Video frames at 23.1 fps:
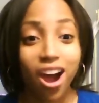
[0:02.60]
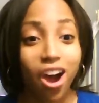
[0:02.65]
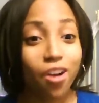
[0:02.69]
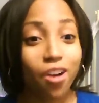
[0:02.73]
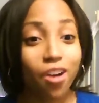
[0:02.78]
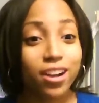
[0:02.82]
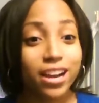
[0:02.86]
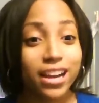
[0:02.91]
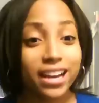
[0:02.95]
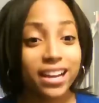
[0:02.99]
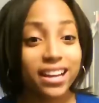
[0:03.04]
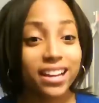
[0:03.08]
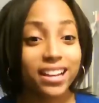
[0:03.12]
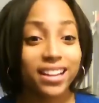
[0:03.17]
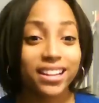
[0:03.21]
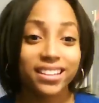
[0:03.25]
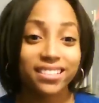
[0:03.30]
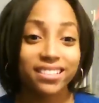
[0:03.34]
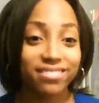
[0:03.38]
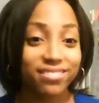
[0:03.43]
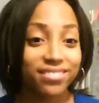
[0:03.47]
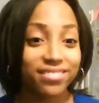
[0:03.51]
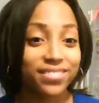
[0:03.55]
All right,
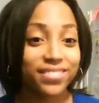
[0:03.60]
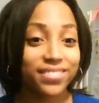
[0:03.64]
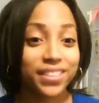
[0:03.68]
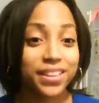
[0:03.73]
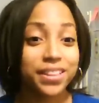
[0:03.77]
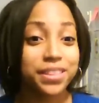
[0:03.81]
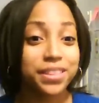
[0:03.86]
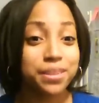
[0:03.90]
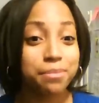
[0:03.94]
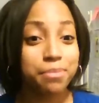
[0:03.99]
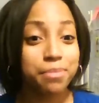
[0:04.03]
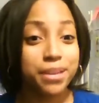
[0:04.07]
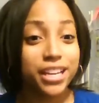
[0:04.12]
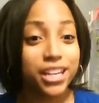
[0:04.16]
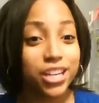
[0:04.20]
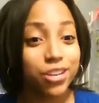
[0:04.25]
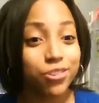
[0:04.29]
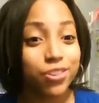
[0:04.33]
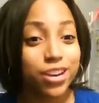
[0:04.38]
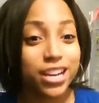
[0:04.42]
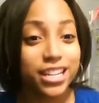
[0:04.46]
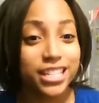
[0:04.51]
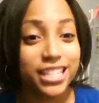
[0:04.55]
the big
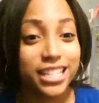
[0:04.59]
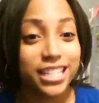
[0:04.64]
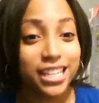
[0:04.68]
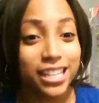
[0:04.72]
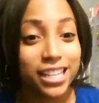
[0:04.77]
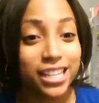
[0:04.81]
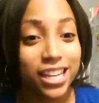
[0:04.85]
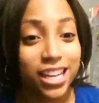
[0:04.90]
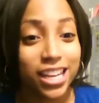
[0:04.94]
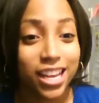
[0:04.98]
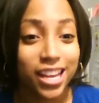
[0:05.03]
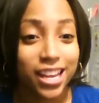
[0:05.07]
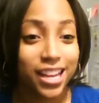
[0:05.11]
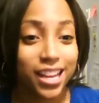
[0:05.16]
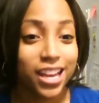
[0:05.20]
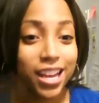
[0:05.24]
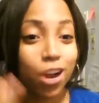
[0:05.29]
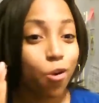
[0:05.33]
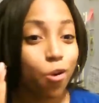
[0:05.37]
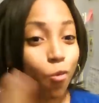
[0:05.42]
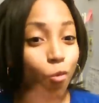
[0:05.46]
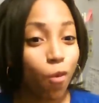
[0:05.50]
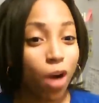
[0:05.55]
question.
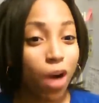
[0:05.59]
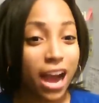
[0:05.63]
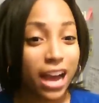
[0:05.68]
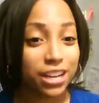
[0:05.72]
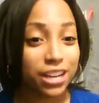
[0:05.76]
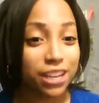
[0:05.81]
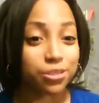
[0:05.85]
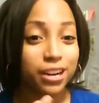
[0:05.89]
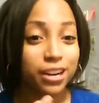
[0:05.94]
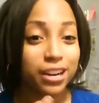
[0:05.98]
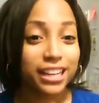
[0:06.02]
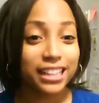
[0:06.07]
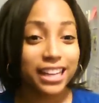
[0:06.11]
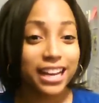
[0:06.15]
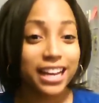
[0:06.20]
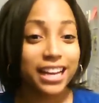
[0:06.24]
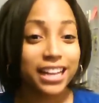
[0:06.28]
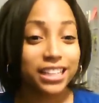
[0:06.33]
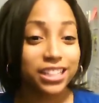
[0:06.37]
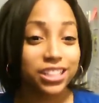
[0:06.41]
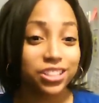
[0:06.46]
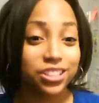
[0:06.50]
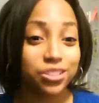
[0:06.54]
Why do I
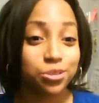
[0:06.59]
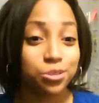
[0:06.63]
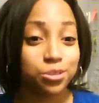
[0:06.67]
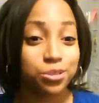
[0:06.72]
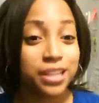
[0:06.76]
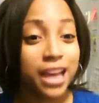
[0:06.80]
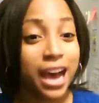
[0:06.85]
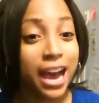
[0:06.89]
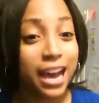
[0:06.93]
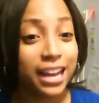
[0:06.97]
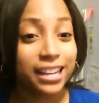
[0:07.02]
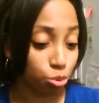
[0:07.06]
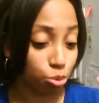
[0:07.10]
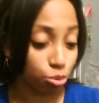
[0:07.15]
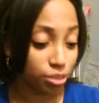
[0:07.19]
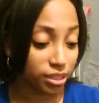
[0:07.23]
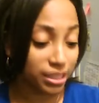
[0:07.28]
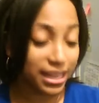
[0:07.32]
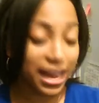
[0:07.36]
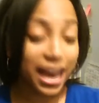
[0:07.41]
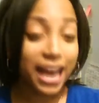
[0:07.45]
like Utada